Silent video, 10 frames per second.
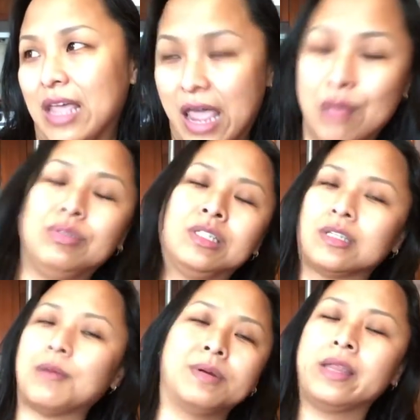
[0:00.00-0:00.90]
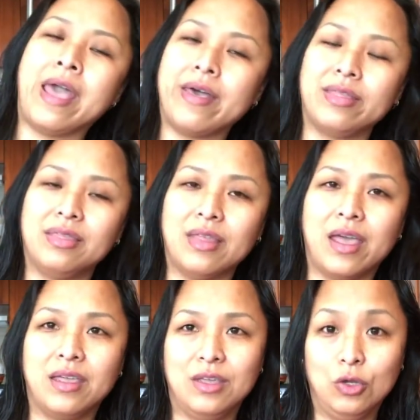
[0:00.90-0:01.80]
am stubborn head
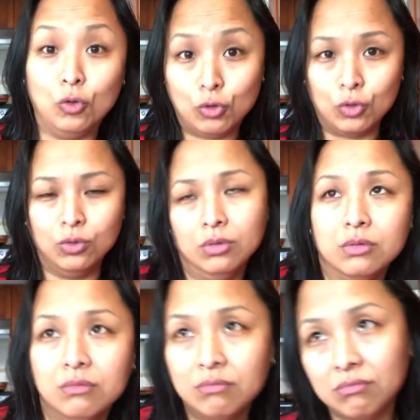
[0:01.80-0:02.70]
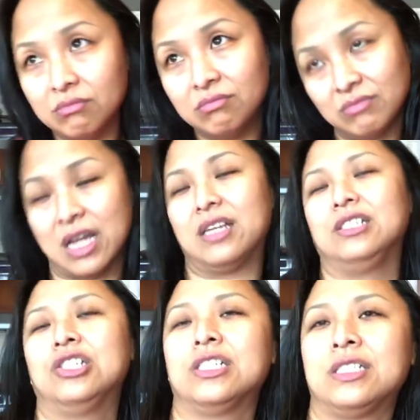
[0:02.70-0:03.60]
like you too, not
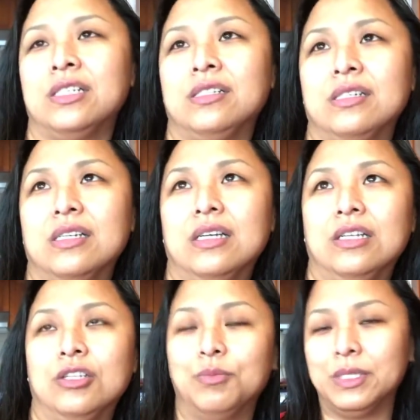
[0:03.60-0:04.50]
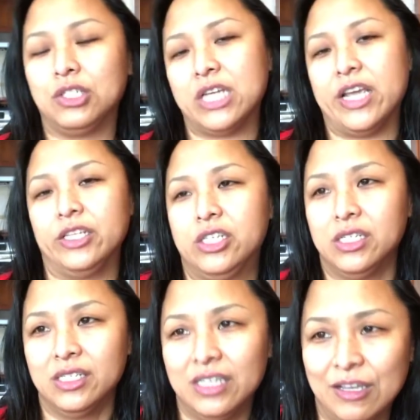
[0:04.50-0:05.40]
interesting to be
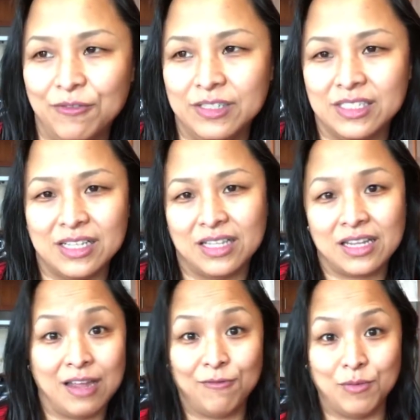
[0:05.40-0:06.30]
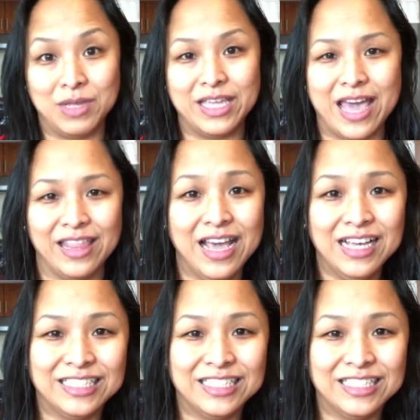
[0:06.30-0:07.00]
changed if it's not time for me yet.